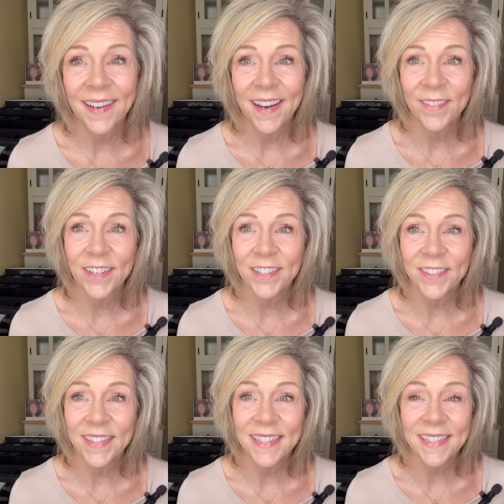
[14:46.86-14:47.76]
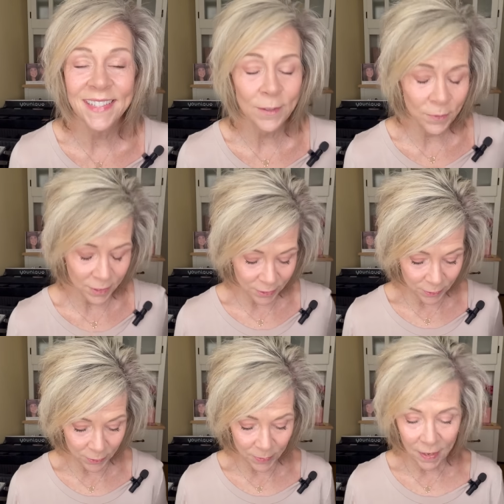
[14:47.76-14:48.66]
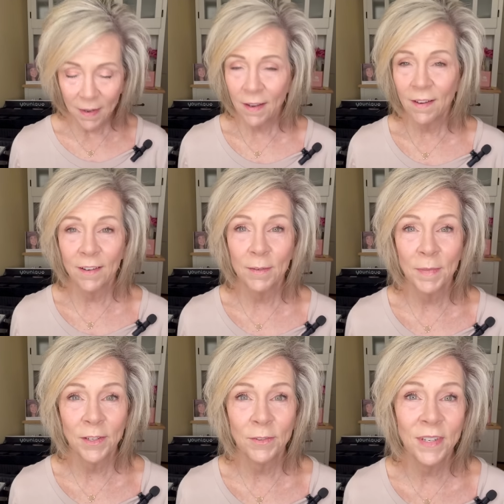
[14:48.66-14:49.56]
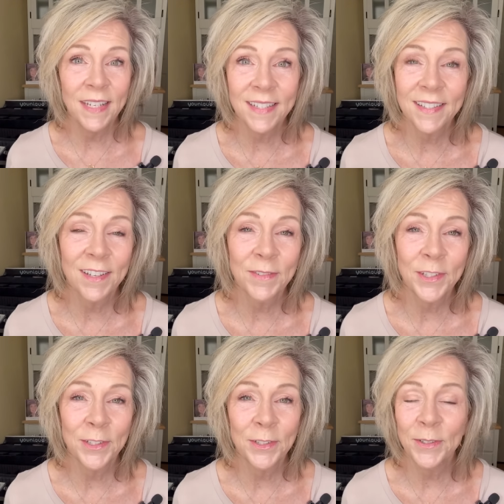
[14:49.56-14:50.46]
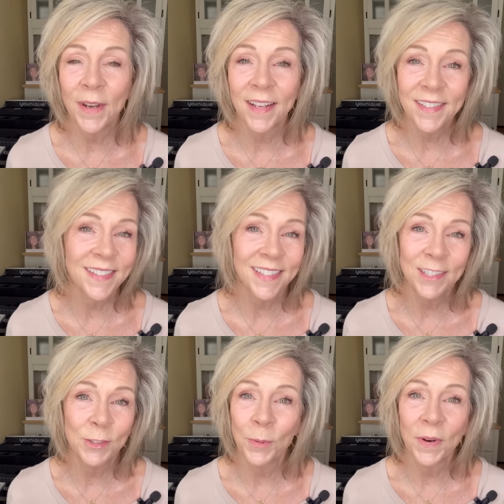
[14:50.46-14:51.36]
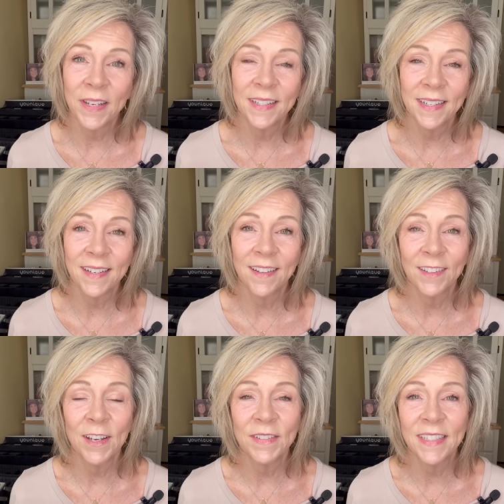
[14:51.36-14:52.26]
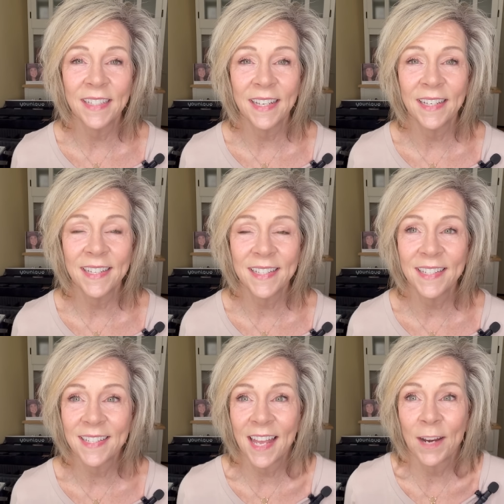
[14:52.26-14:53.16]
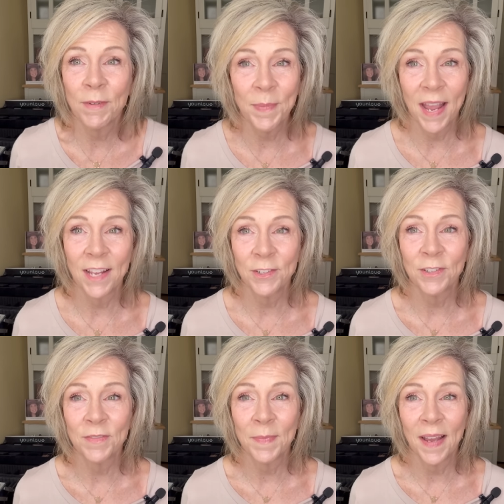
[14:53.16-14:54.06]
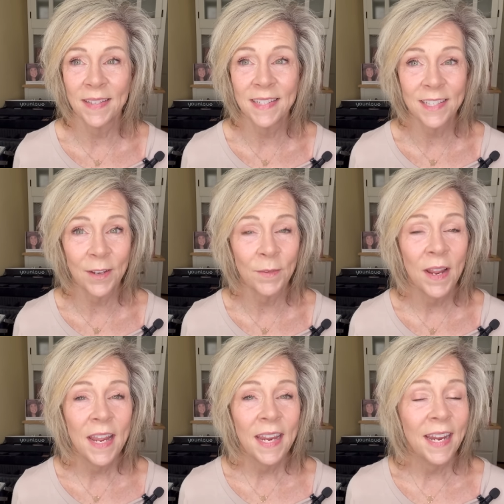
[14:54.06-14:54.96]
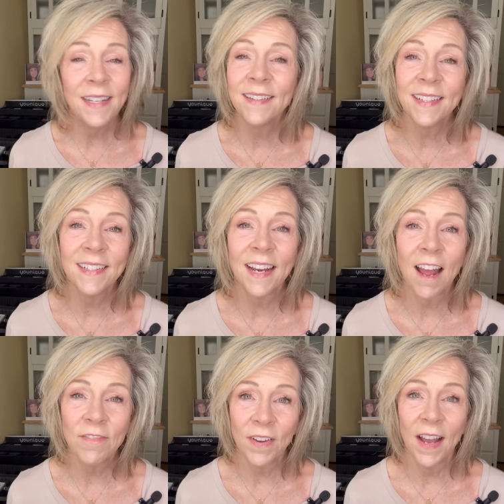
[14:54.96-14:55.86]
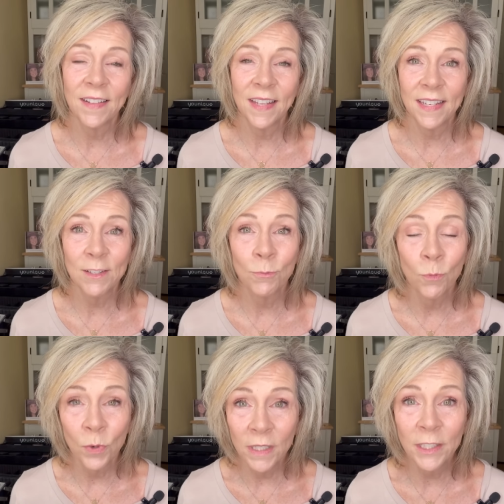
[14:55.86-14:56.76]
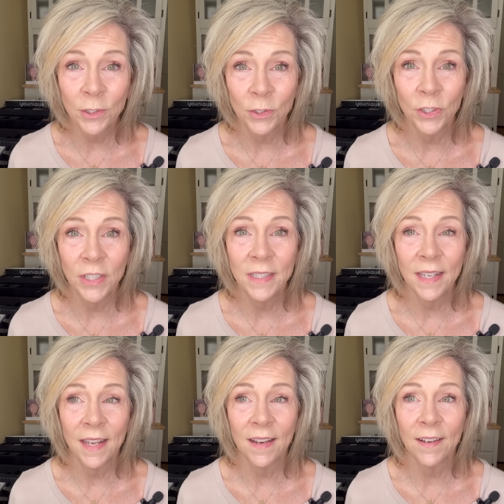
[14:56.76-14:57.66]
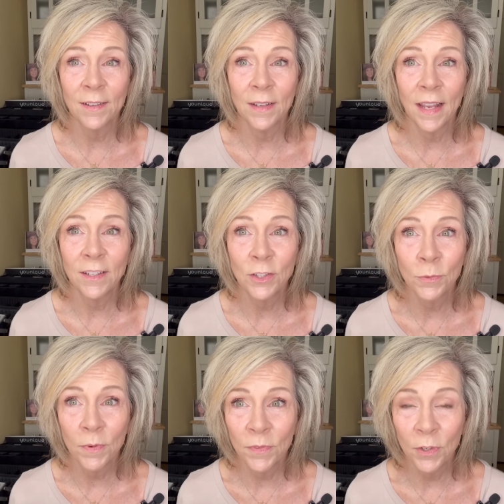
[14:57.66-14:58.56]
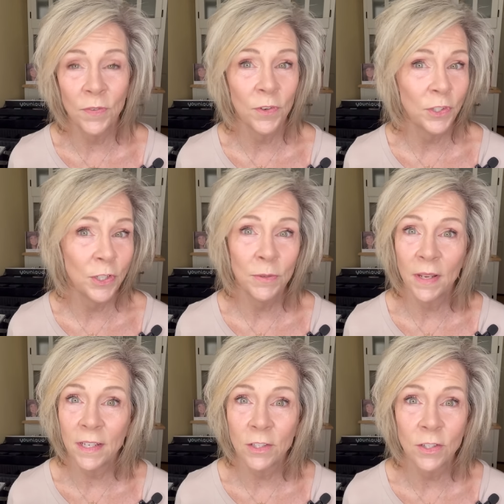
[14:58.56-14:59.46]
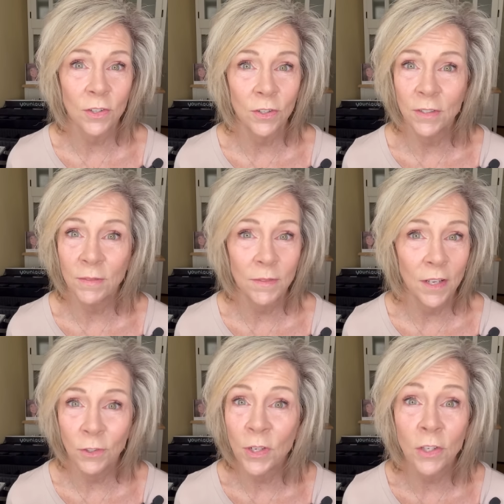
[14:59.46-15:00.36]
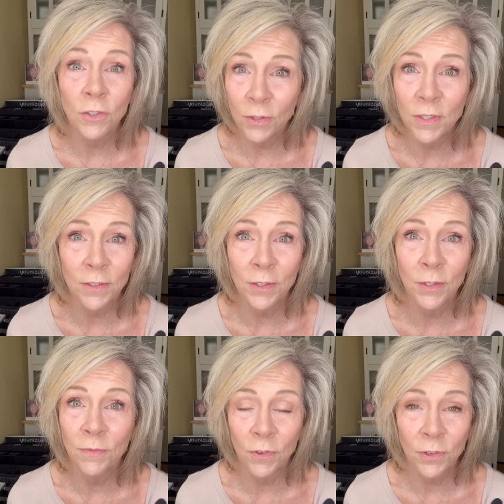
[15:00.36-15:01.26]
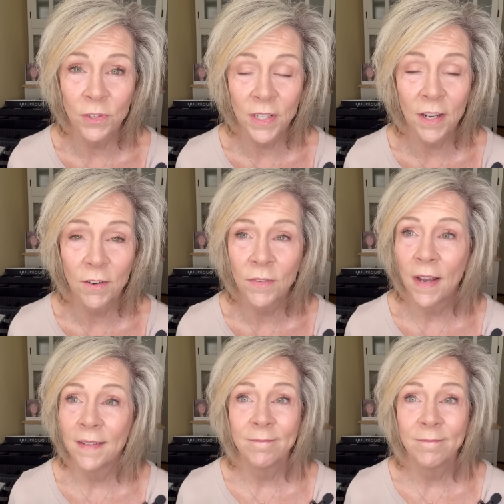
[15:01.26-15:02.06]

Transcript: I want to do this. I want to do uh, my unique stuff too. I just enjoy it and I love it. And it's just kind of a passion of mine. So anything that I find that is really good uh, and to review for you, and it's good, you can use it too for yourself,